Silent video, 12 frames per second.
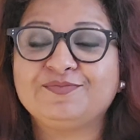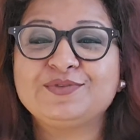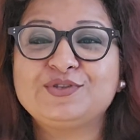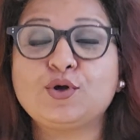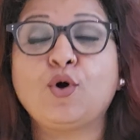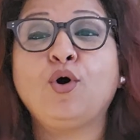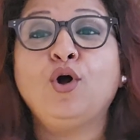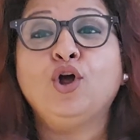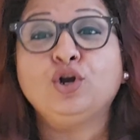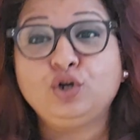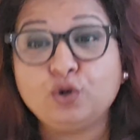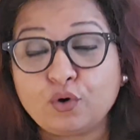So
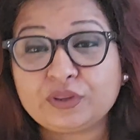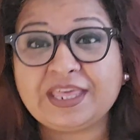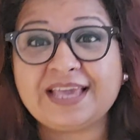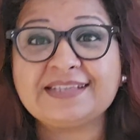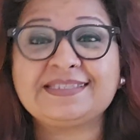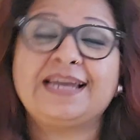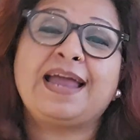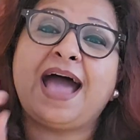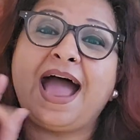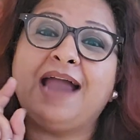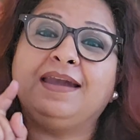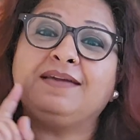do things that are
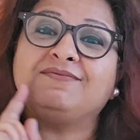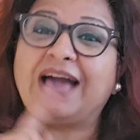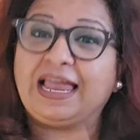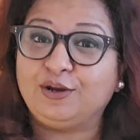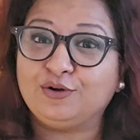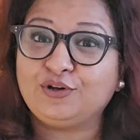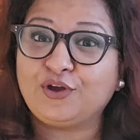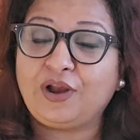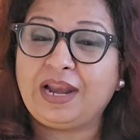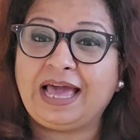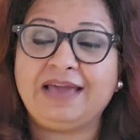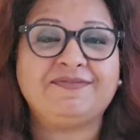adding value to your
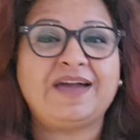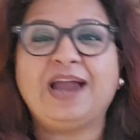life,